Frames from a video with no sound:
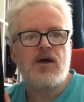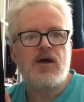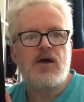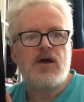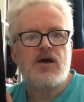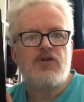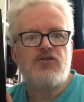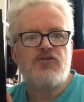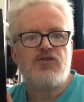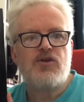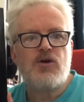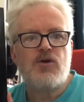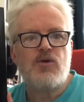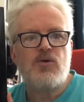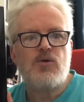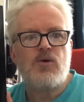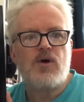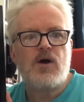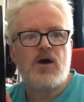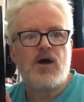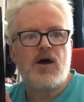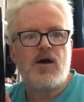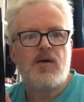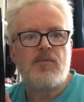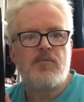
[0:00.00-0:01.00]
So
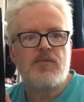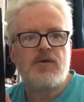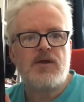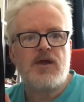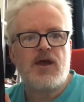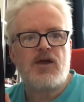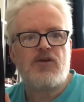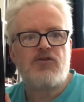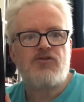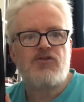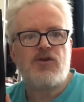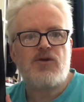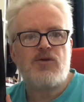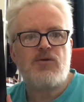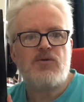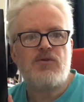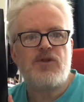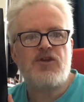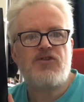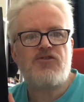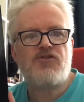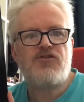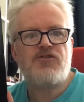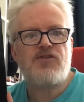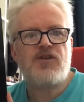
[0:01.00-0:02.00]

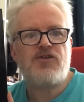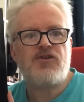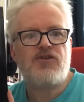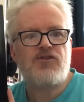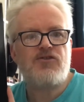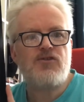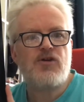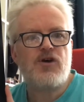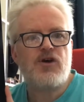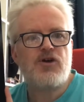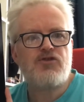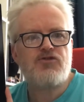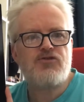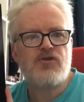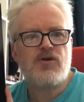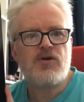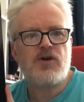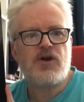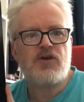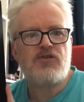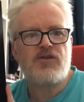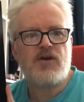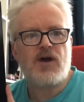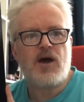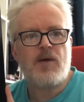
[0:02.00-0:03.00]
this is not her
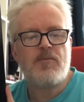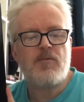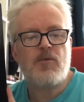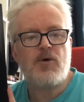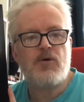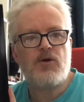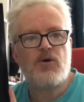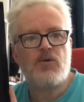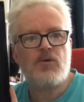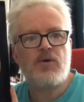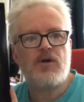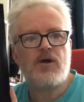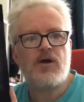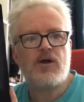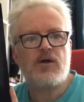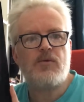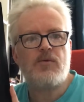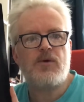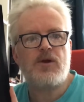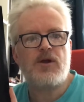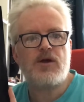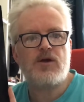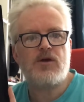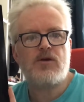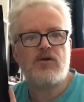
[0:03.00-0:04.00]
strongest album, although
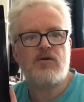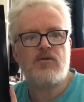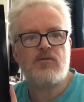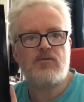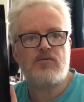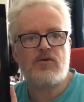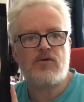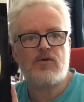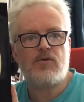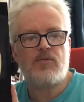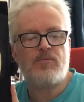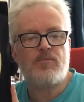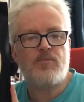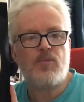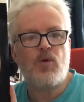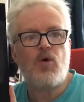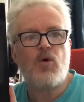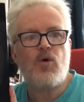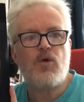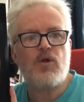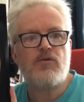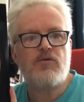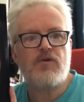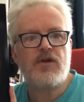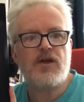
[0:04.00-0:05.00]
when I
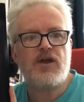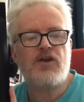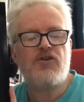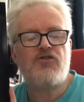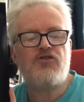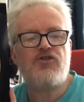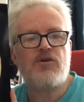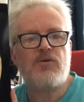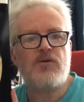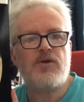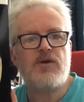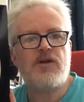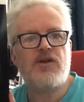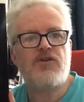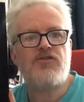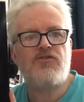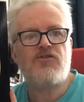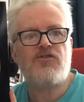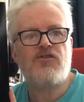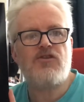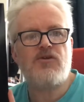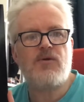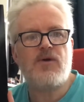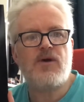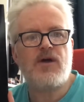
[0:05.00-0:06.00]
bought the reissue and
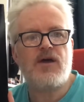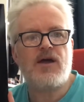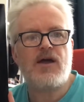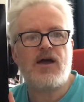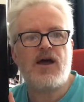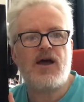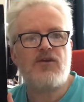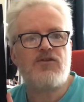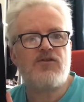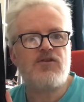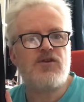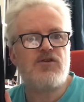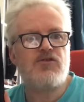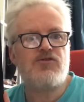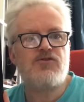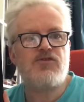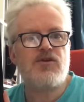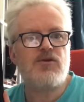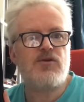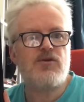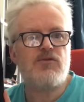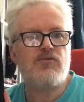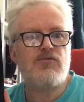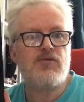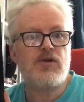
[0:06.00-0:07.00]
listened to it, it's
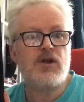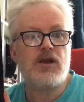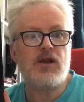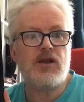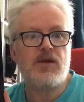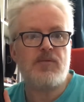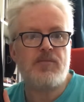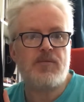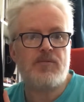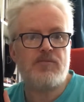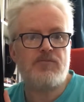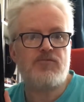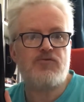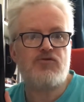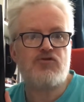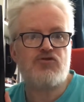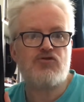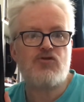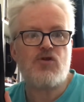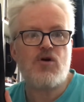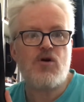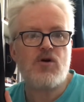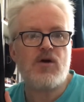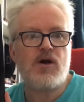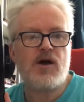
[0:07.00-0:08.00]
still a really
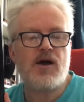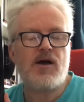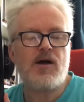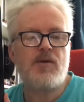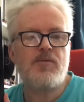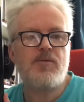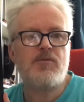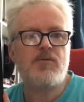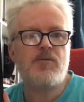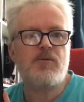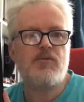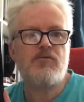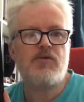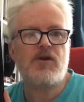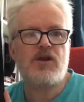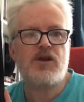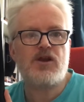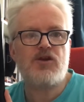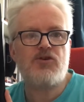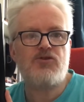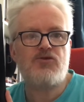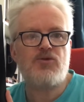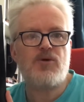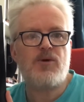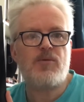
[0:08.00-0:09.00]
strong album and really
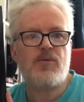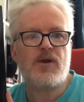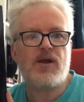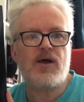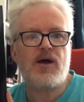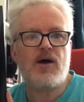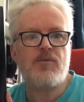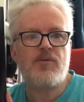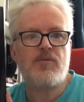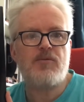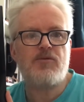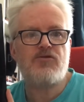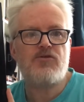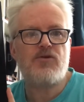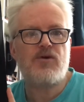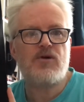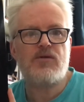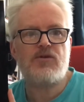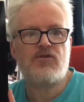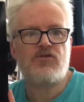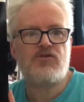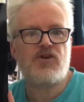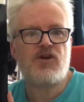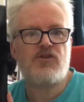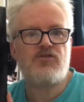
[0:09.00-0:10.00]
enjoyable album. It's
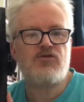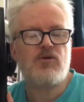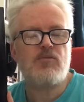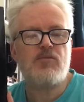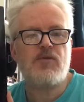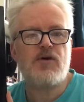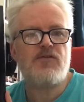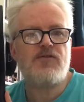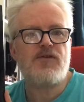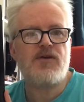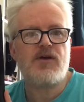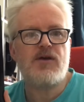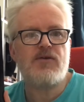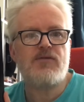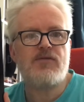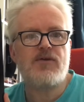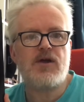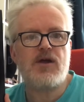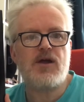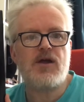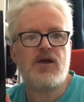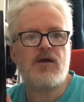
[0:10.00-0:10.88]
not my favourite.